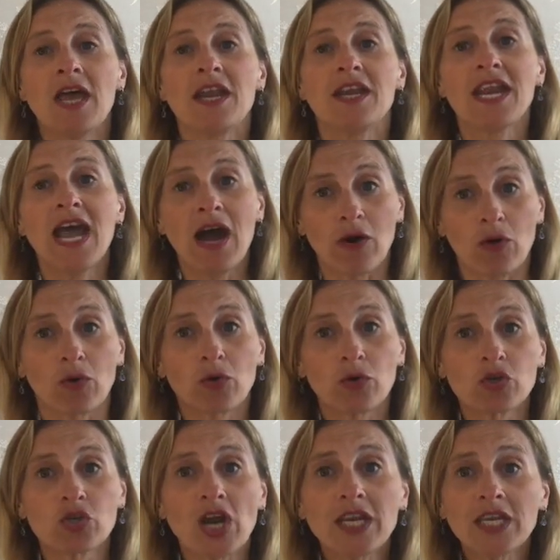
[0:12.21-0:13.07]
Now,
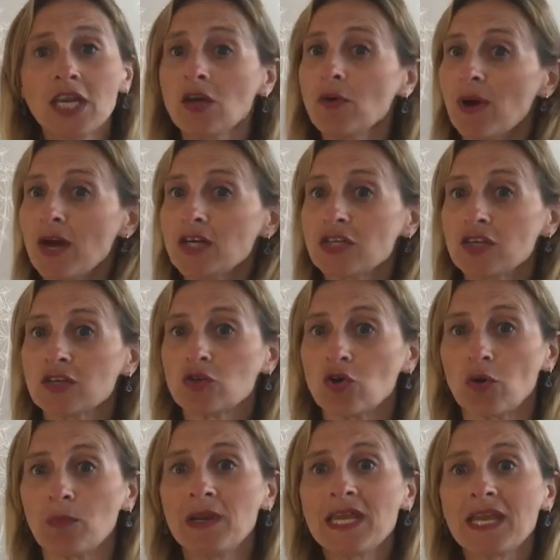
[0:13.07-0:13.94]
quadratic equations
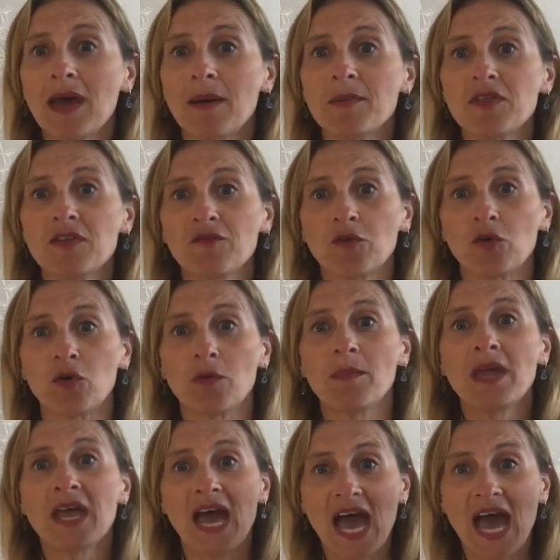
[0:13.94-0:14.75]
normally come in the form